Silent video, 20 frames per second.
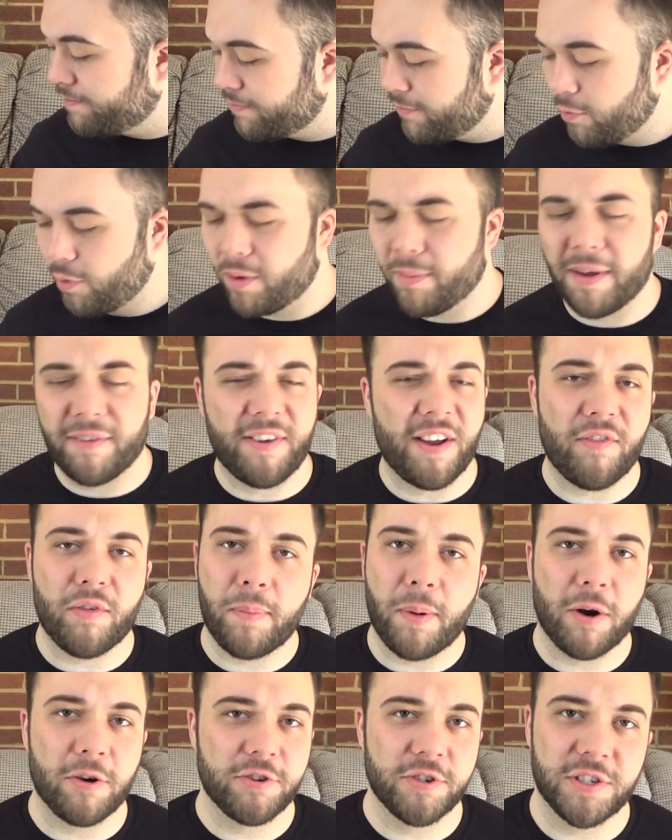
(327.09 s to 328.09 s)
One of my
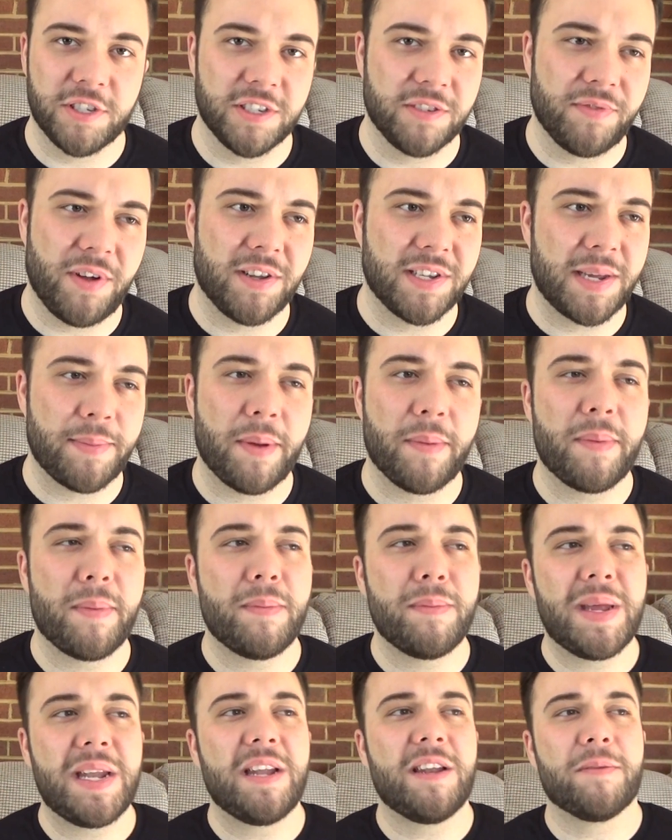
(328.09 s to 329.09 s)
favorite purchases of all time. I've
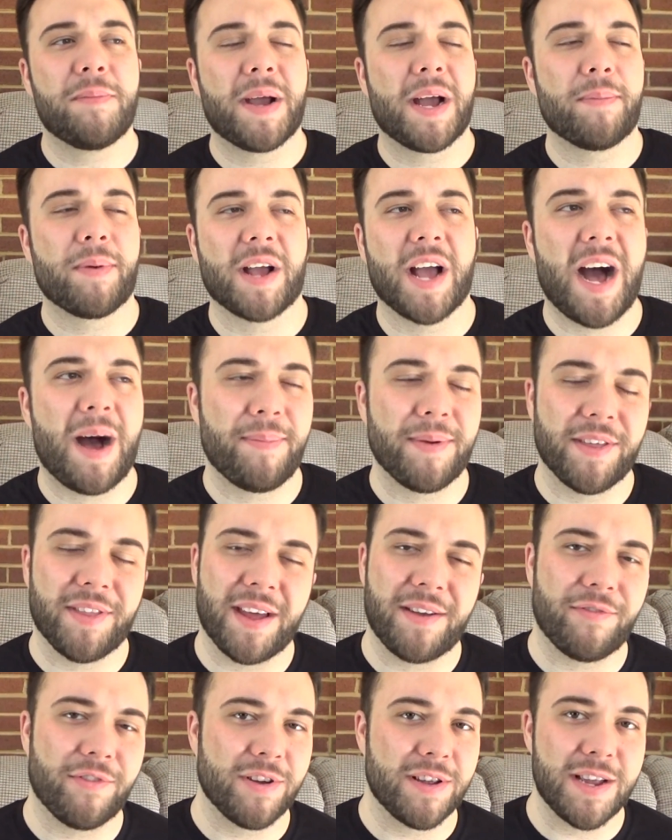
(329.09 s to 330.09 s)
been meaning to pick up a copy of
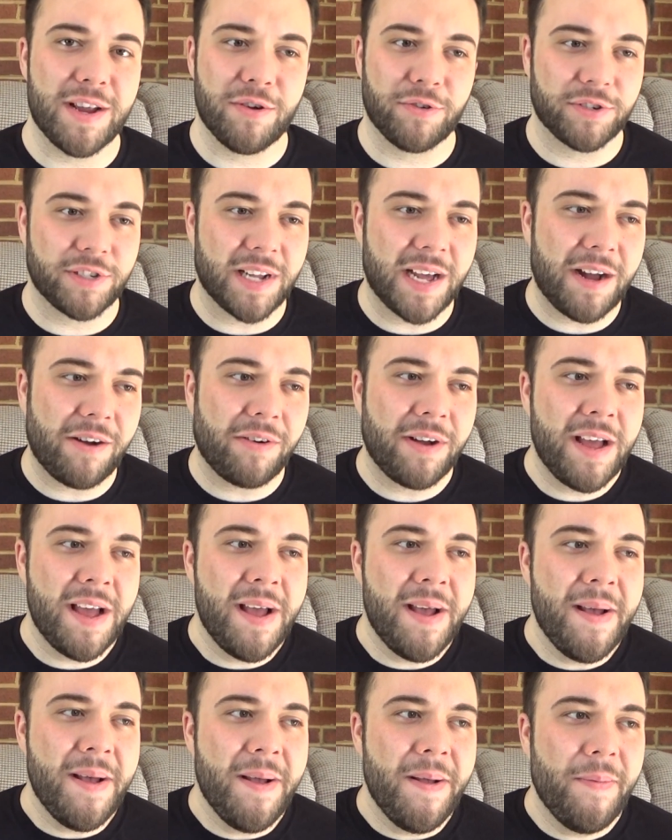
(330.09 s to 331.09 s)
that for years now.
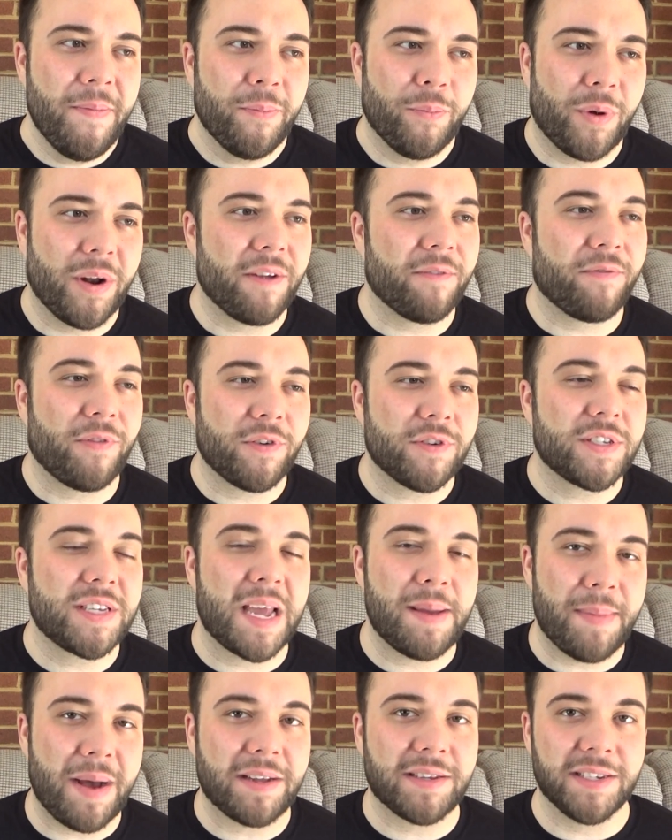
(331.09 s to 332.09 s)
When it first
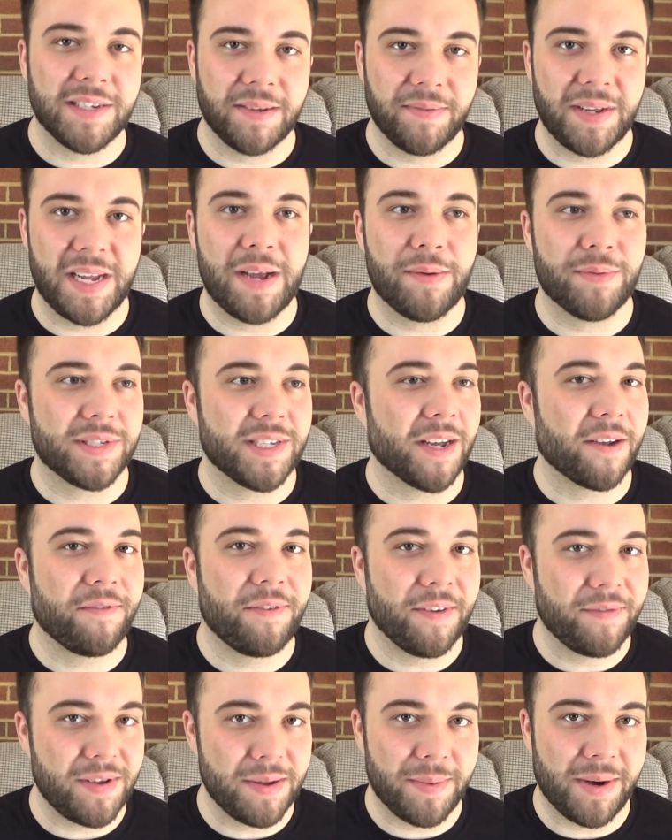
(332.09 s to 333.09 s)
came out to DVD, it was like
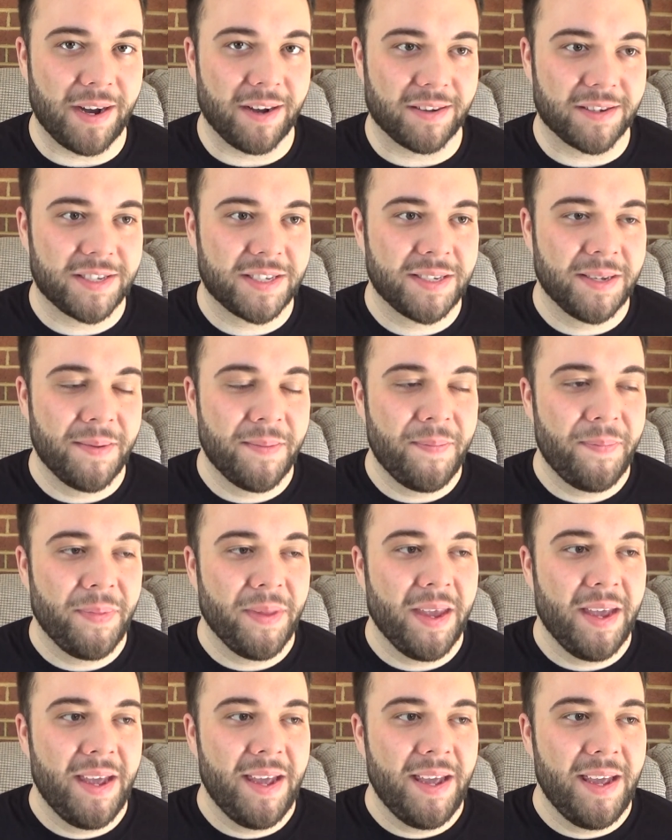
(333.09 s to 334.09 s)
$50.
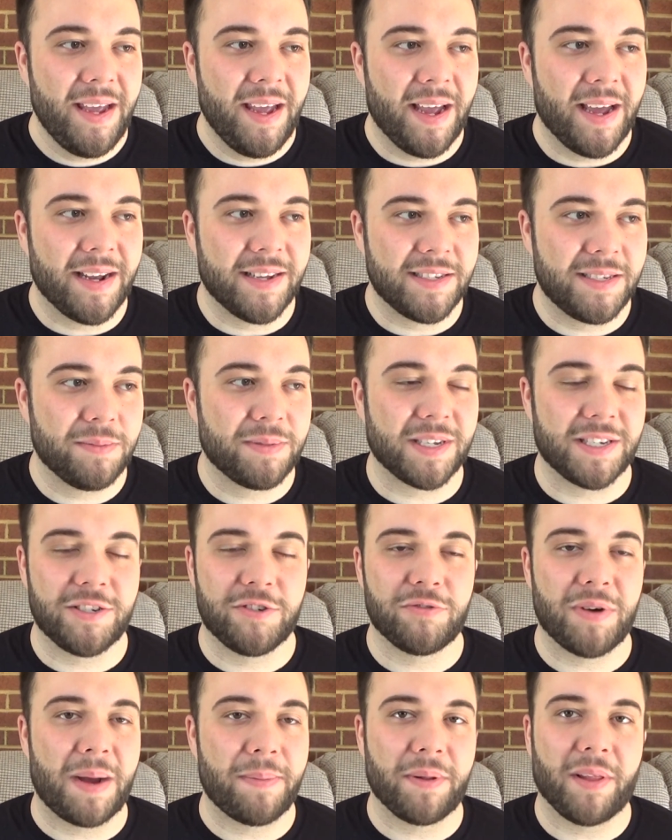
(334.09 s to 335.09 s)
And it seems like
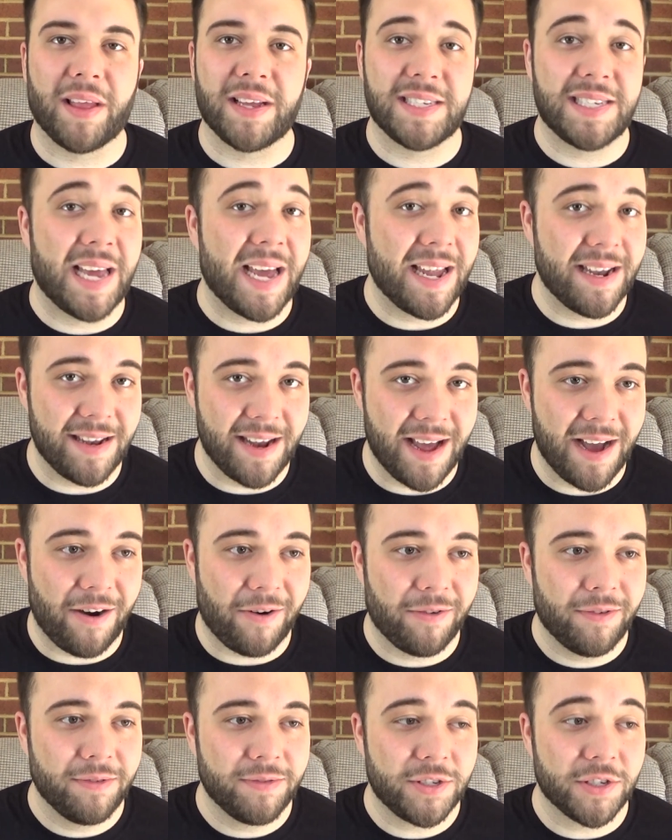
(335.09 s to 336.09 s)
it's dropped to like 10
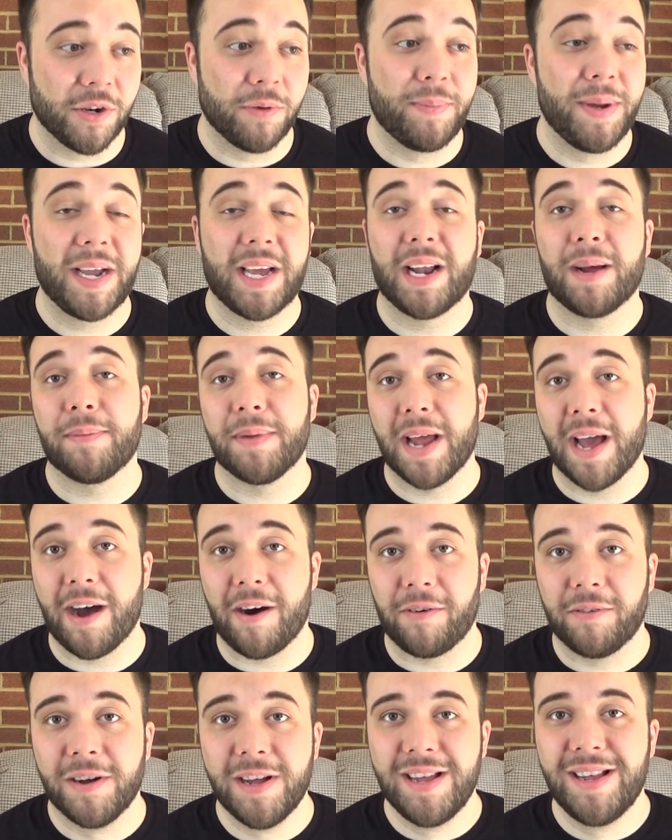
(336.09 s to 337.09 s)
now. So pick it up
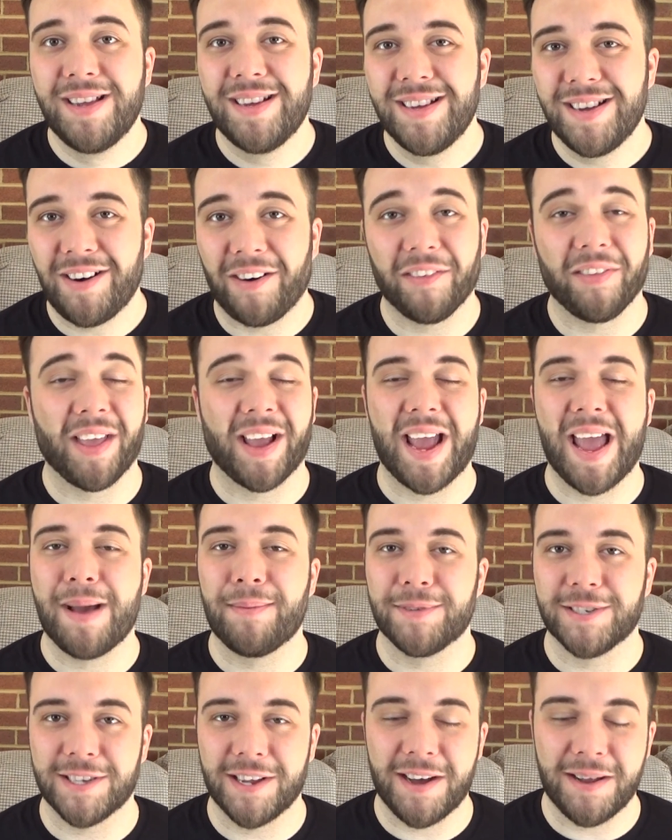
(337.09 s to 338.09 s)
now on like
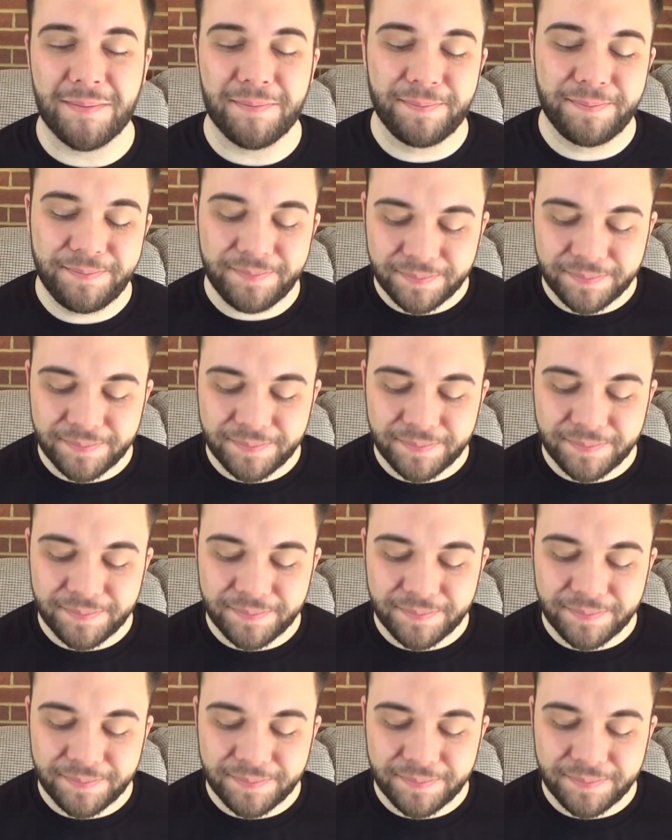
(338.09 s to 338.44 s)
Amazon.